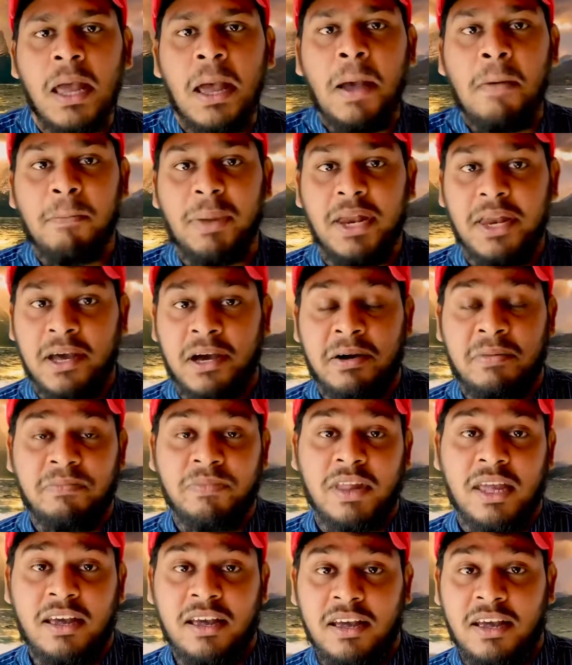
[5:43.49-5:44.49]
Now,
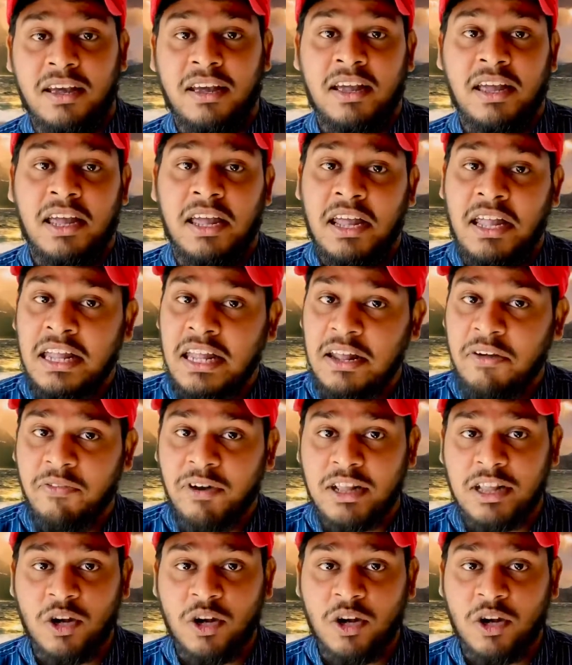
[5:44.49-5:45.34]
this